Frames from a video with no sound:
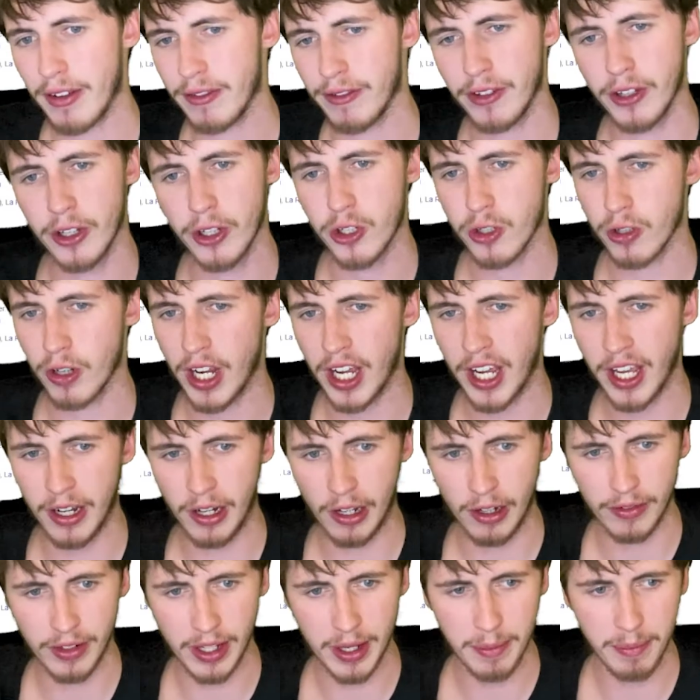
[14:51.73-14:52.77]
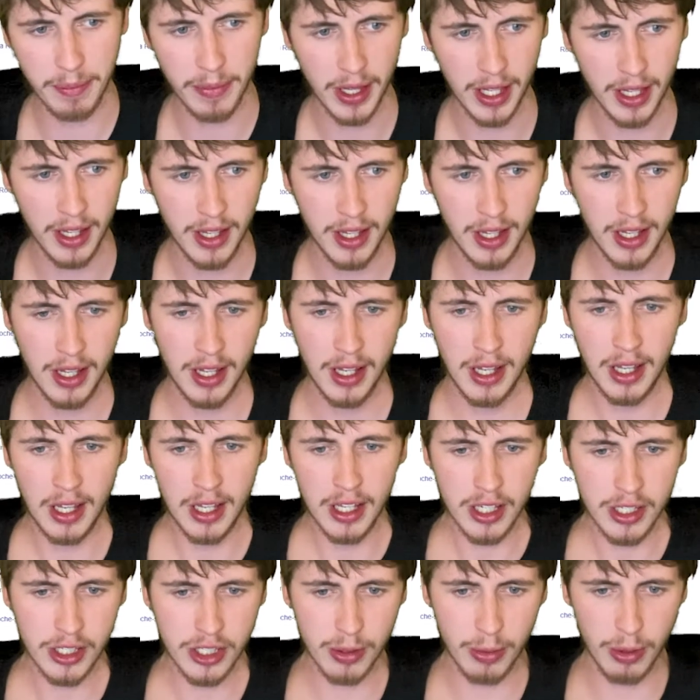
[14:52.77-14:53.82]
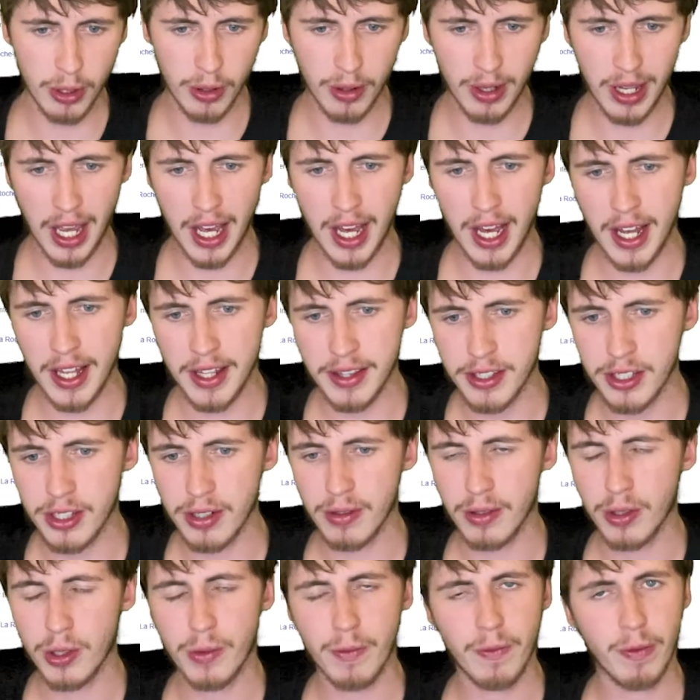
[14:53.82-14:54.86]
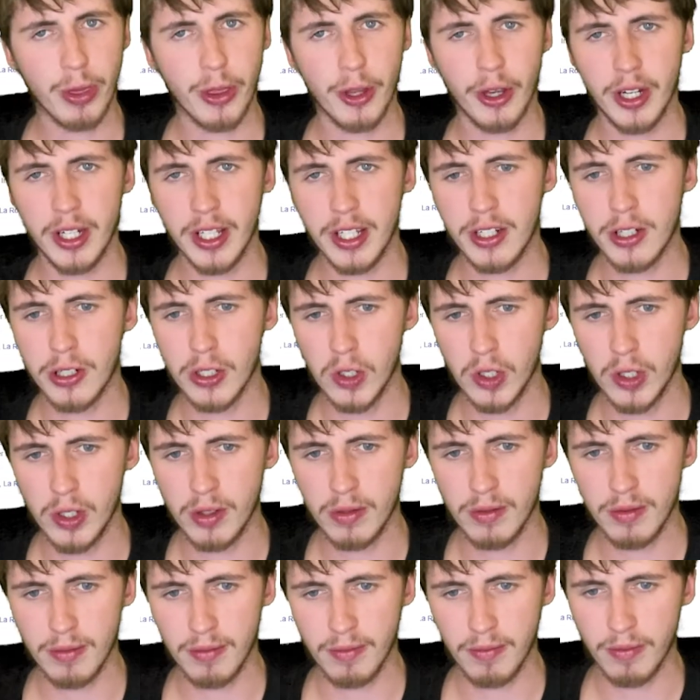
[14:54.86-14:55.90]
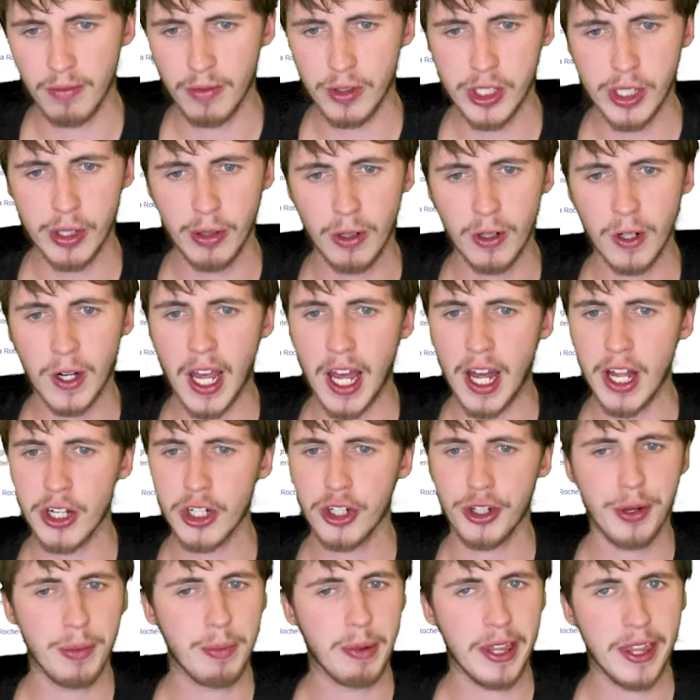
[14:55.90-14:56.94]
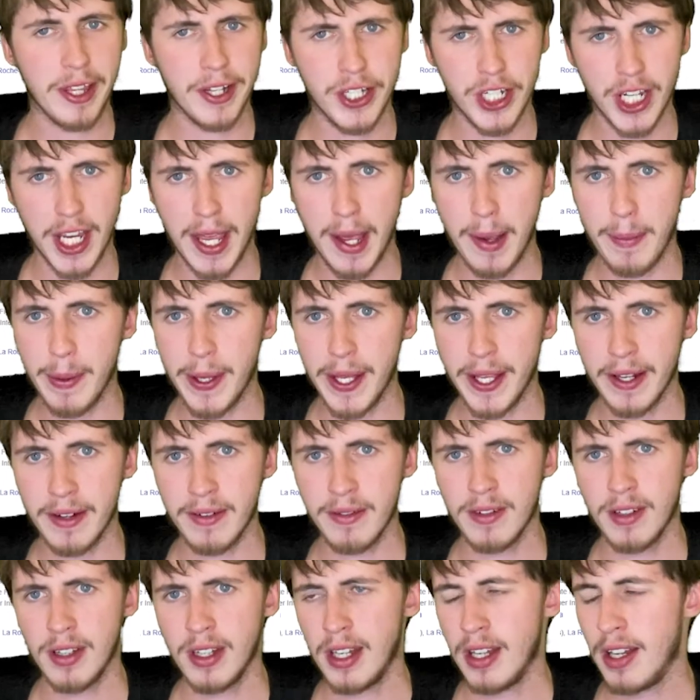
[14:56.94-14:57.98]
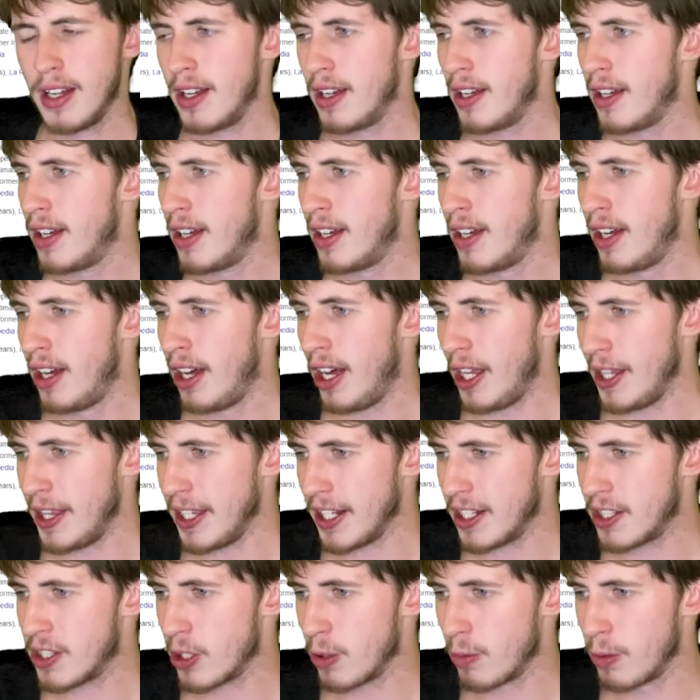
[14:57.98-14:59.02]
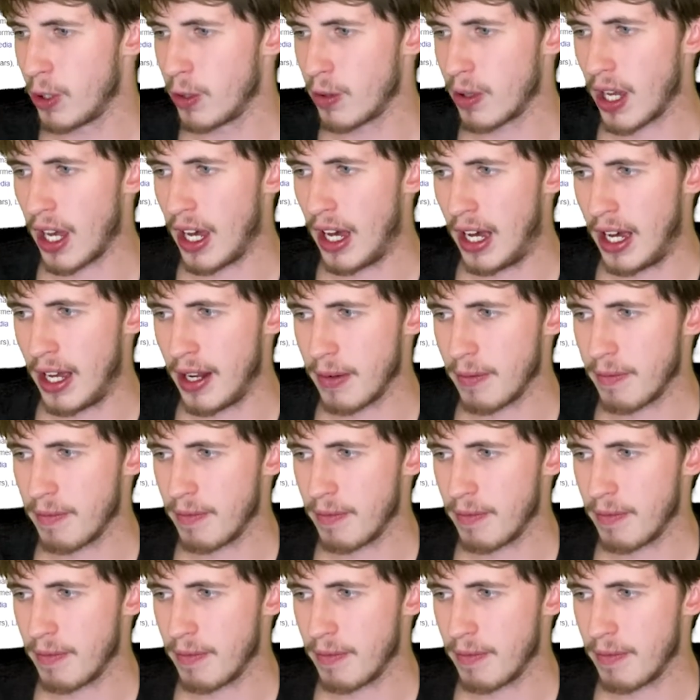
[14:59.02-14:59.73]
future ahead of him. Ciryl Gane's 32. Ciryl Gane should be the champion. I think Ciryl Gane,